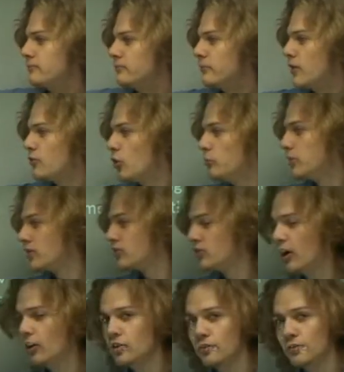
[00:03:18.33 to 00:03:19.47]
that the object
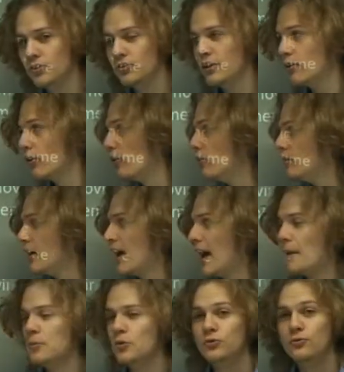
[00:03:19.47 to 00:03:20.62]
starts off at zero
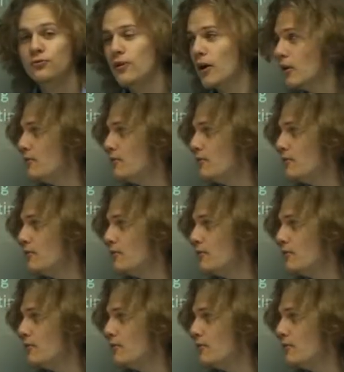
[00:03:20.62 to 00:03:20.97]
and moves very,